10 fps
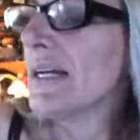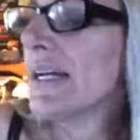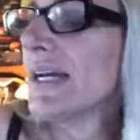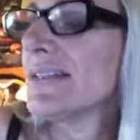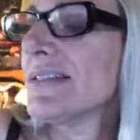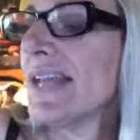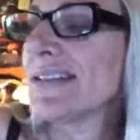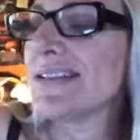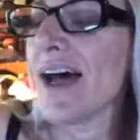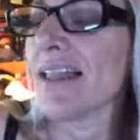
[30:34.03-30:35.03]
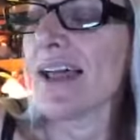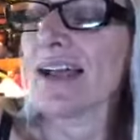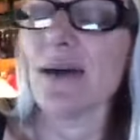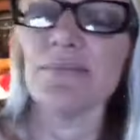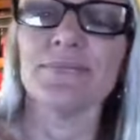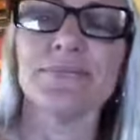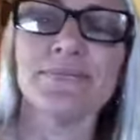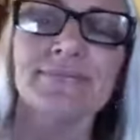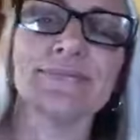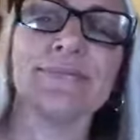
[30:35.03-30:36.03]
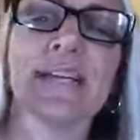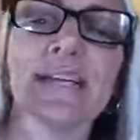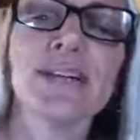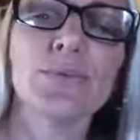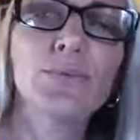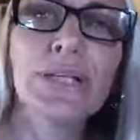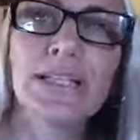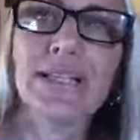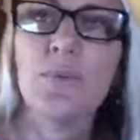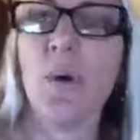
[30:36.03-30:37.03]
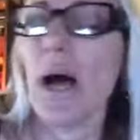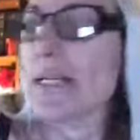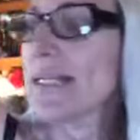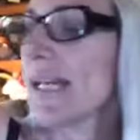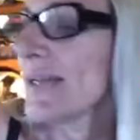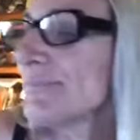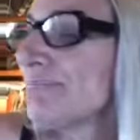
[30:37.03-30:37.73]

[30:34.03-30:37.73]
it's not like I'm really watching.